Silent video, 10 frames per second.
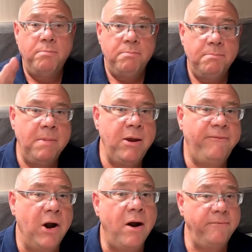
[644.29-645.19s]

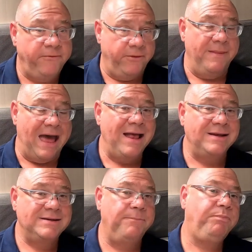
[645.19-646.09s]
Moving on from
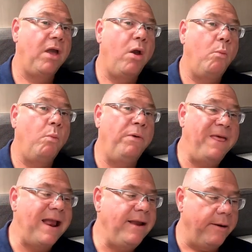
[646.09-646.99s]
that, we're
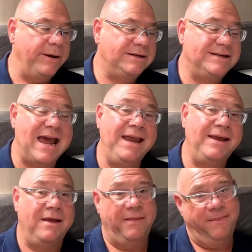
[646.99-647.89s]
then going to take
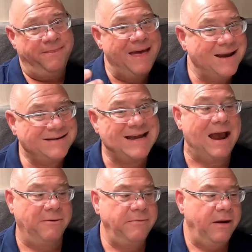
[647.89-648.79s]
that
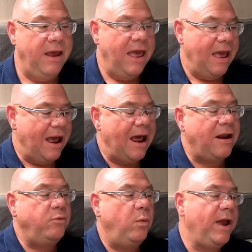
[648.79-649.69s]
down
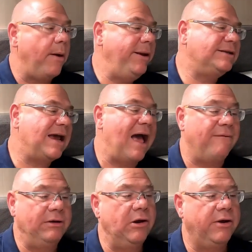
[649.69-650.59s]
and we're going to have
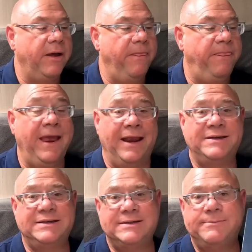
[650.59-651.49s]
a look at
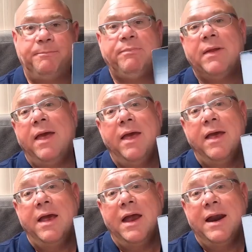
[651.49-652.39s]
this.
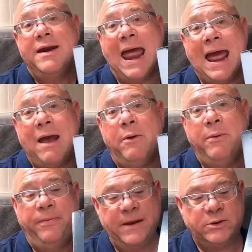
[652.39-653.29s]
Now,
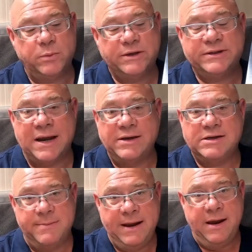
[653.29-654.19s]
this was sent to
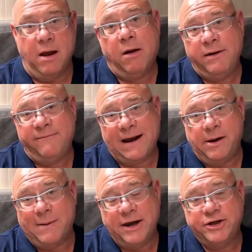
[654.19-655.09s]
me on
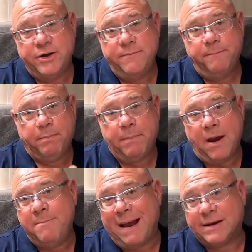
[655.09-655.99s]
evaluation
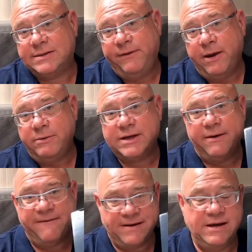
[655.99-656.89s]
by Maxview, so
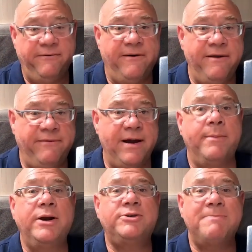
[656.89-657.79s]
thank you very, very
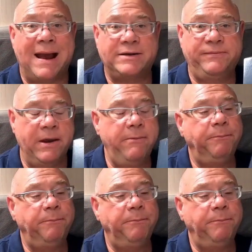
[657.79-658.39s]
much, Maxview.